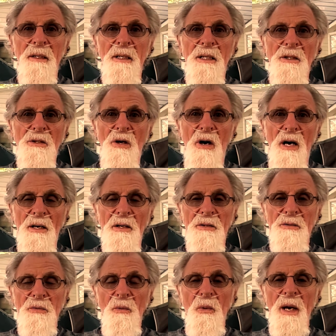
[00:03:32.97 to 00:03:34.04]
He taught
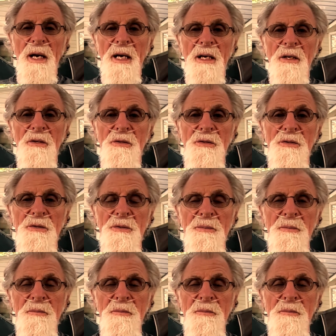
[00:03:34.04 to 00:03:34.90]
us ways,